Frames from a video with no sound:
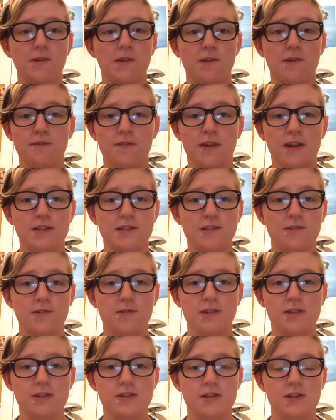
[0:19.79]
year of high school
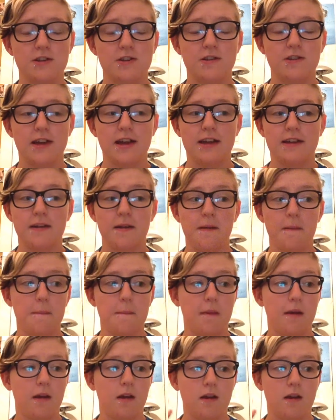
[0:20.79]
this year, and I'm